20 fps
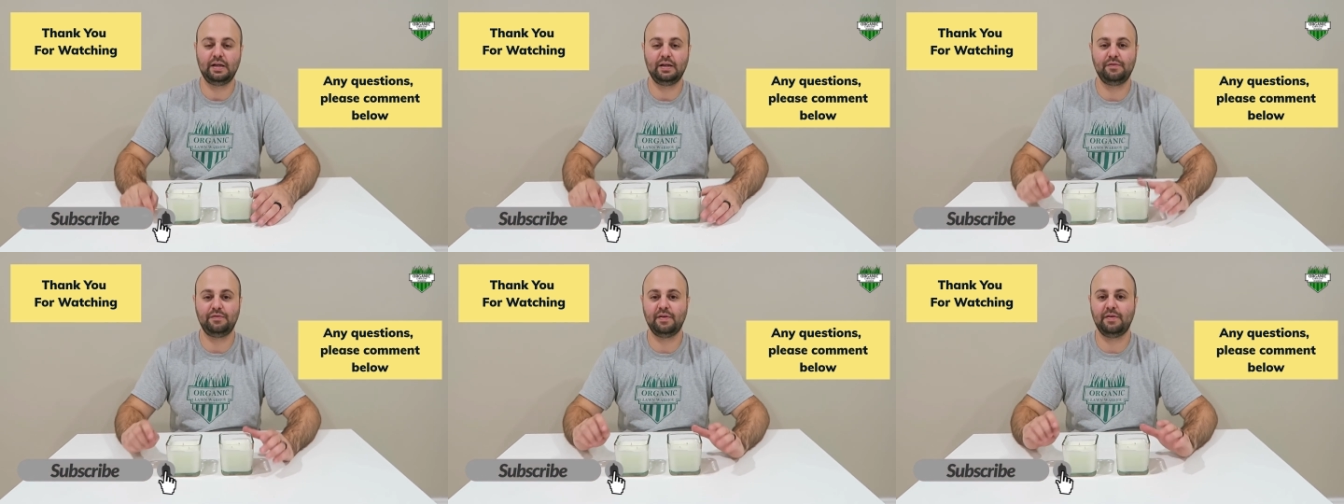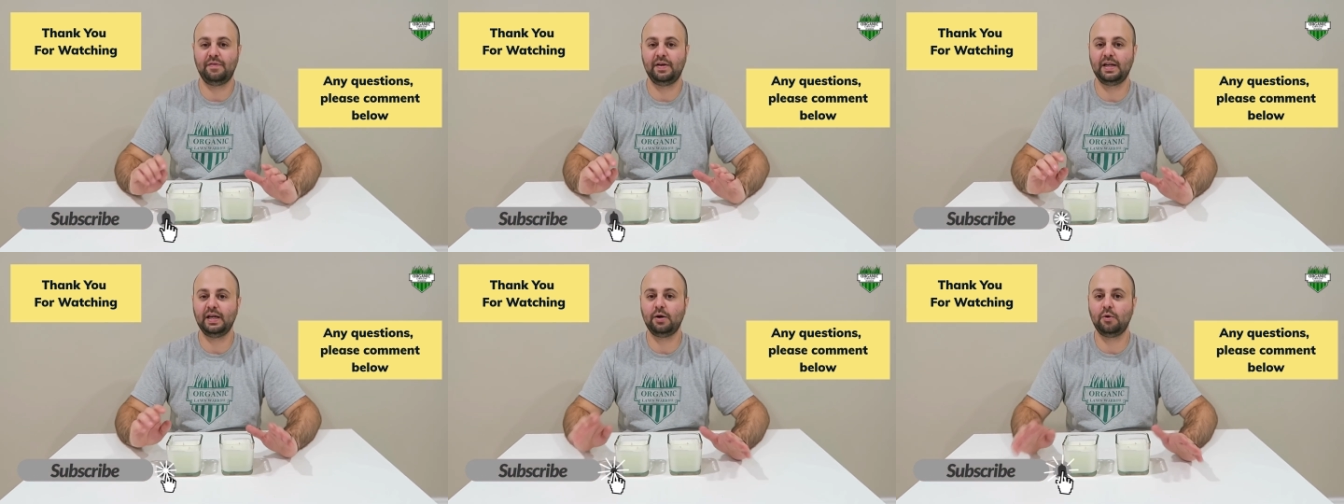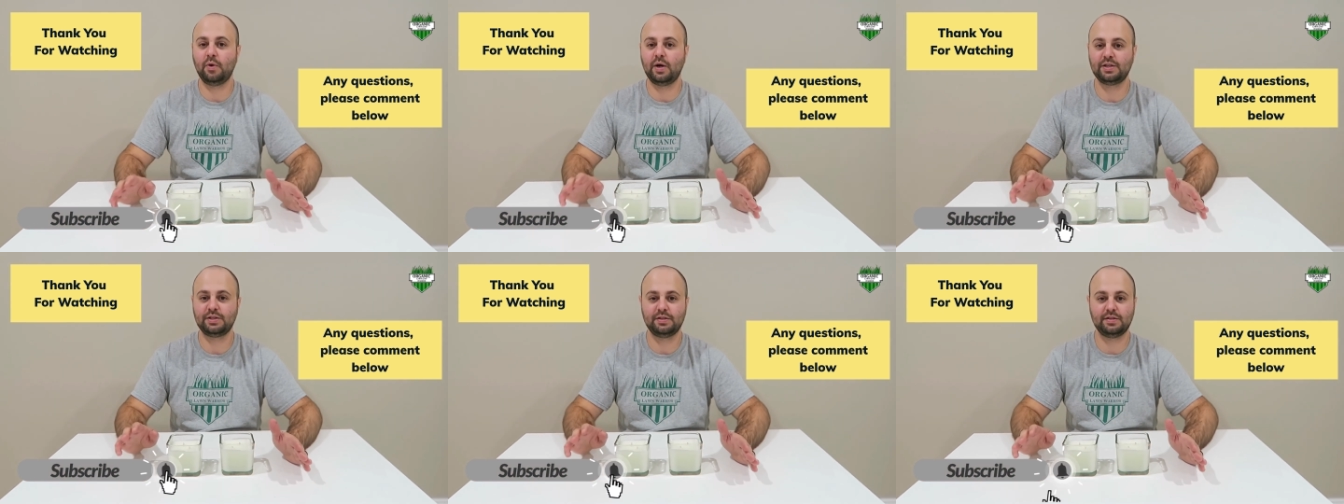And if you have any
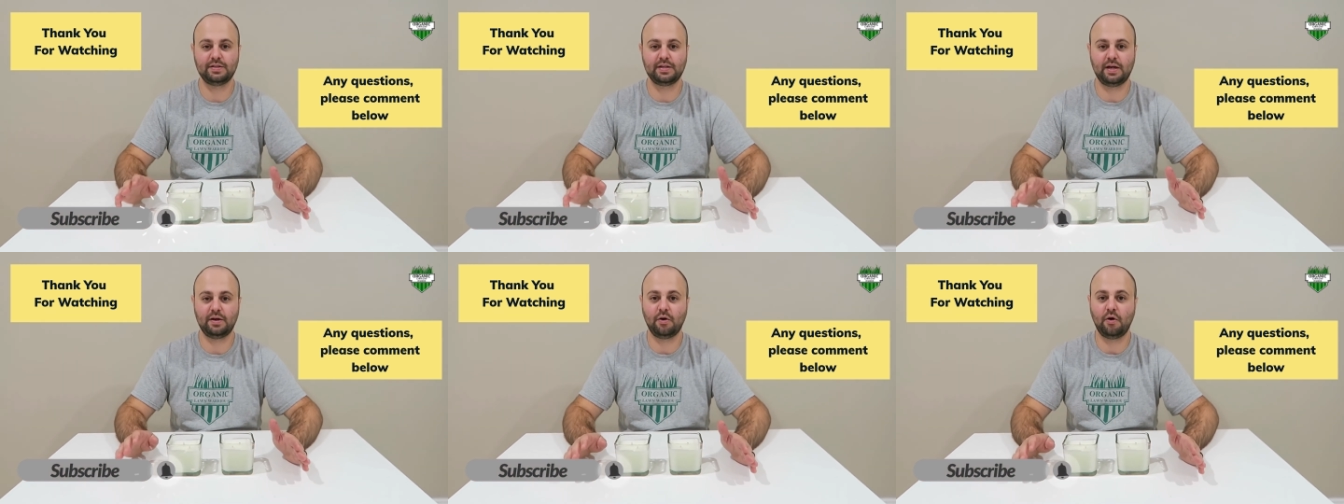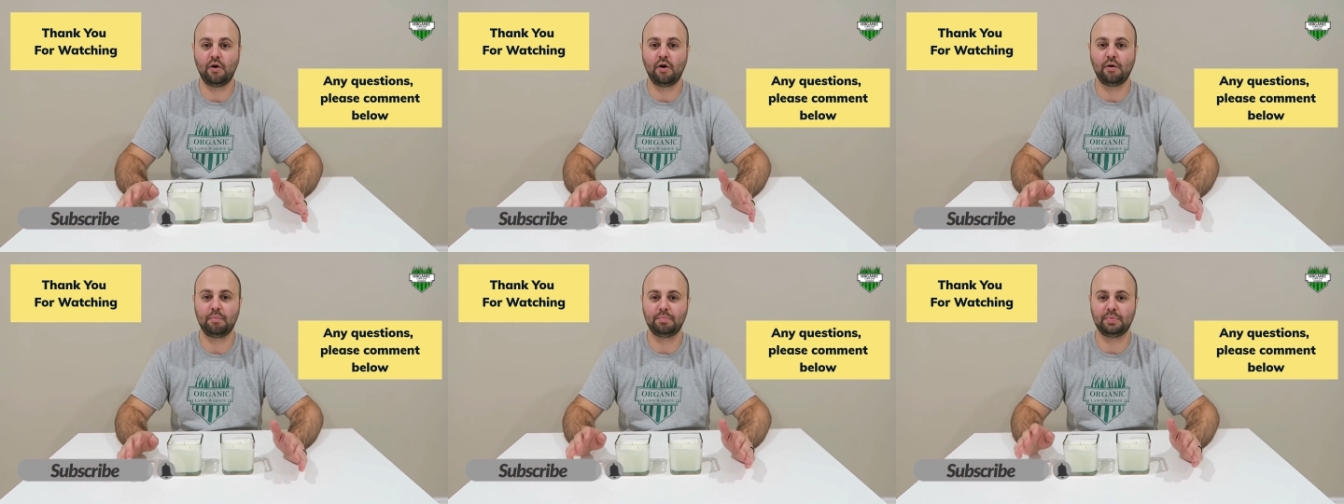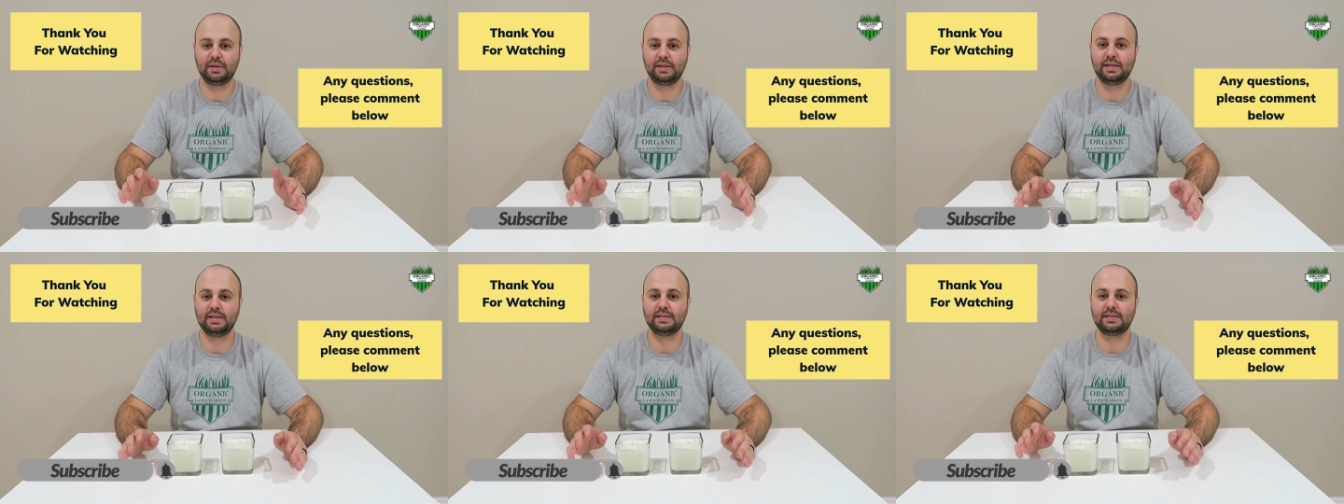questions at all,
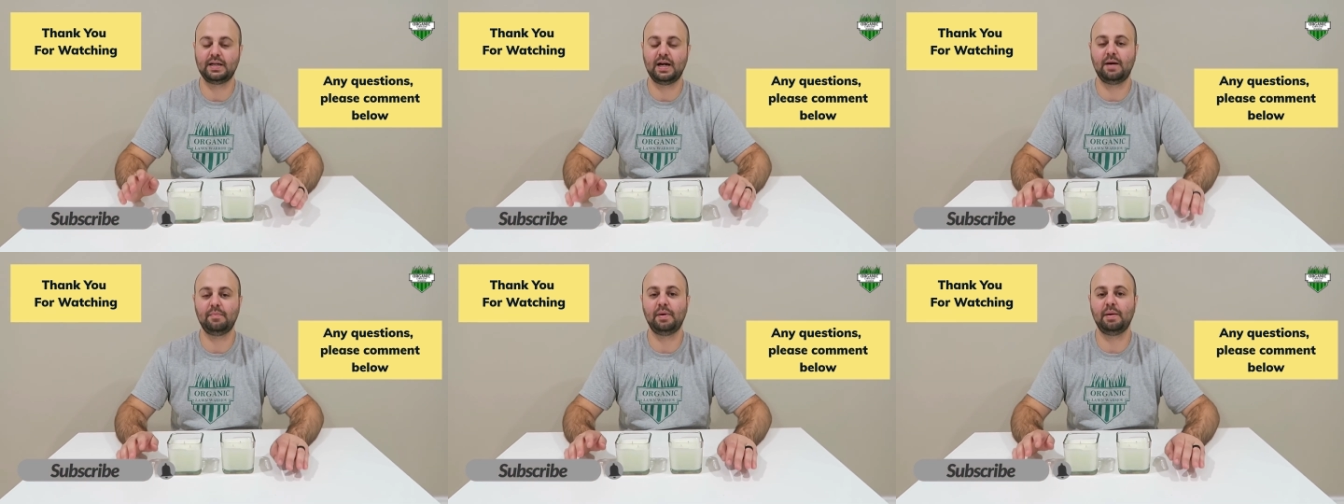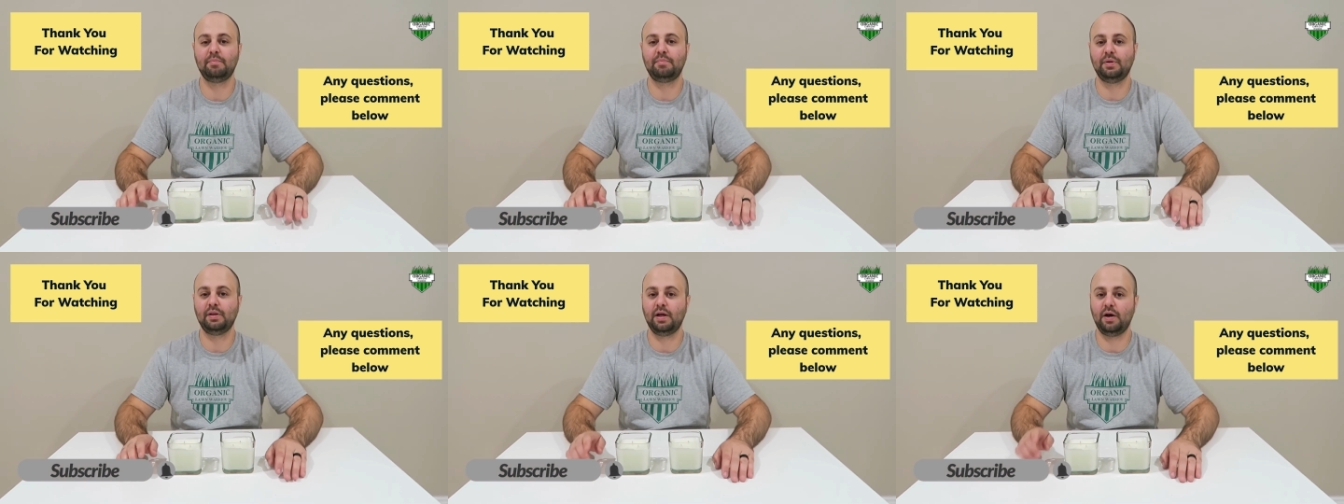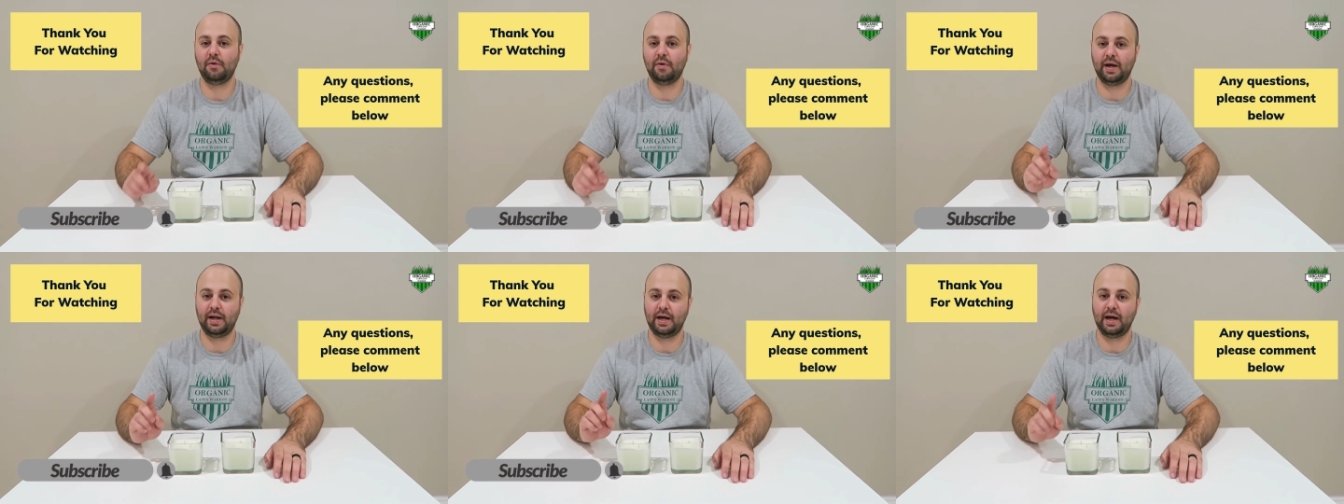please comment
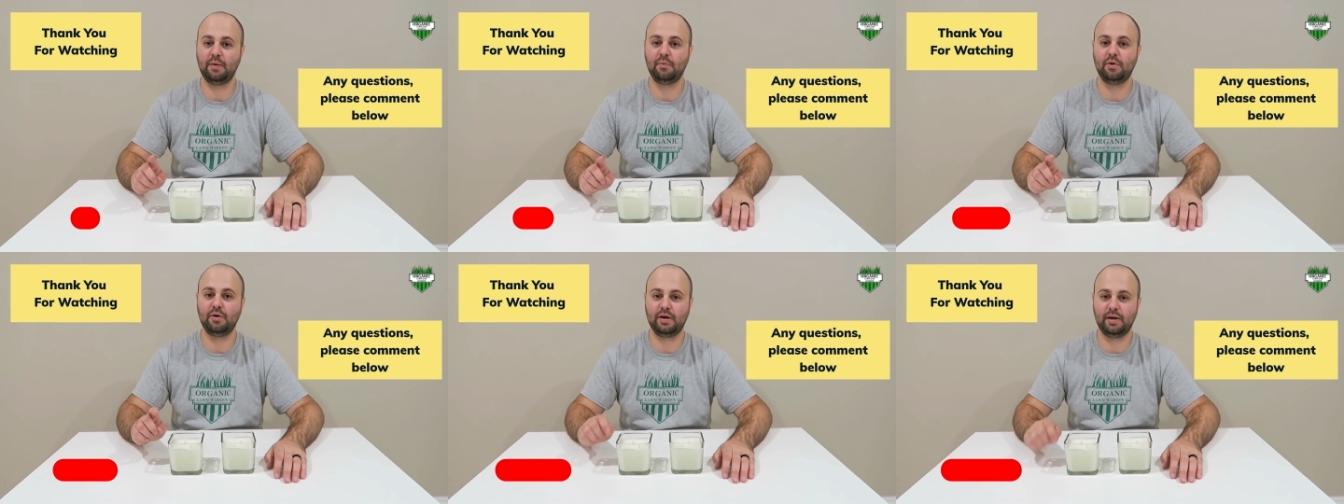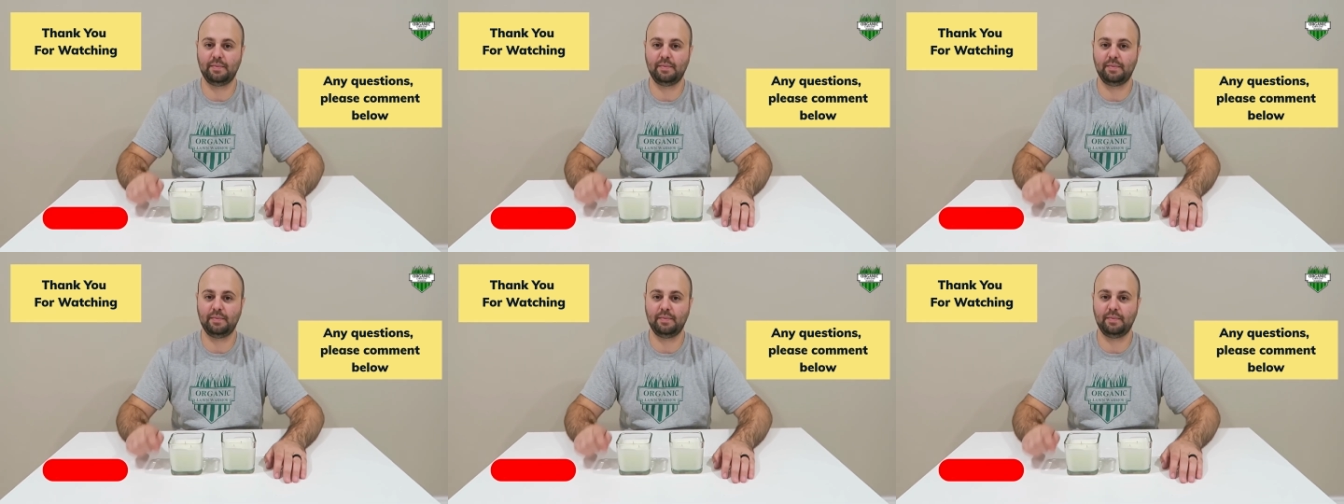below and I will